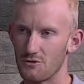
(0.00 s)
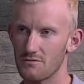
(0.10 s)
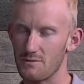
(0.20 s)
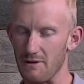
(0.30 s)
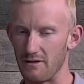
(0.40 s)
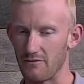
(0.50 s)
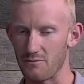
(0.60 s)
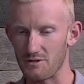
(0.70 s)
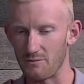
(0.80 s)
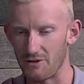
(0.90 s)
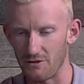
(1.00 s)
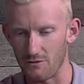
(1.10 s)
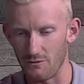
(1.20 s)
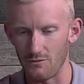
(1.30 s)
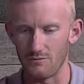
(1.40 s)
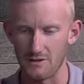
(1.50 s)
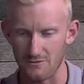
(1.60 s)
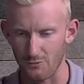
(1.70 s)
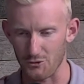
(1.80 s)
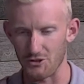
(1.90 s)
Speaking from somebody who is
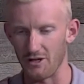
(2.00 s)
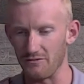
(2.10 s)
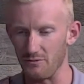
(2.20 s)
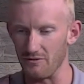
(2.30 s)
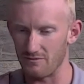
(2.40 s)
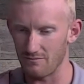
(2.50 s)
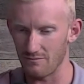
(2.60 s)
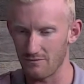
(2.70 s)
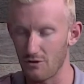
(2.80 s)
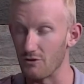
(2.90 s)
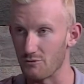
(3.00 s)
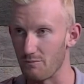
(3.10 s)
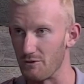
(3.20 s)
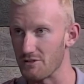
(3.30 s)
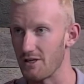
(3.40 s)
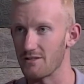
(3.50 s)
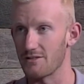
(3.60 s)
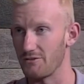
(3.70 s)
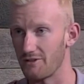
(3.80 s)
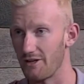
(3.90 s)
fortunate enough to be close with both sets
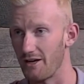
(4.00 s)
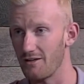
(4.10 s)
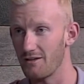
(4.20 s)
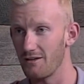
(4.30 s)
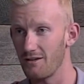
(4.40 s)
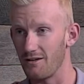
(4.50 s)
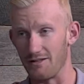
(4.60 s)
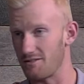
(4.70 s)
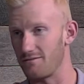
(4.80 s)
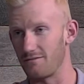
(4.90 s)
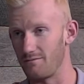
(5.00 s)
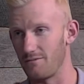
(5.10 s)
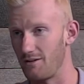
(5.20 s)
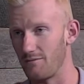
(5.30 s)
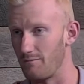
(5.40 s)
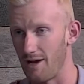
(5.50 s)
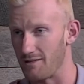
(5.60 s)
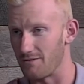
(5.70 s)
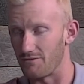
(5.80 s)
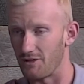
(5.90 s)
still today, that's a
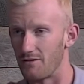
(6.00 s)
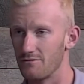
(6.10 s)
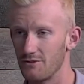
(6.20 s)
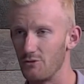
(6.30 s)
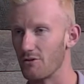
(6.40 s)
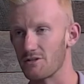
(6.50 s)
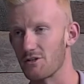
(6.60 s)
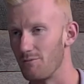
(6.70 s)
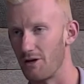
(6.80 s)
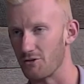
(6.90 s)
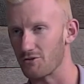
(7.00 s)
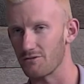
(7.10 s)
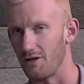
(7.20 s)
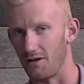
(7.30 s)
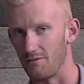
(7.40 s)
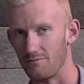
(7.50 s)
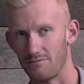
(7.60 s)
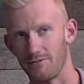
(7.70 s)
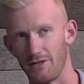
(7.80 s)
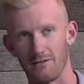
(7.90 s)
massive deal. You learn so much
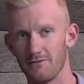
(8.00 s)
that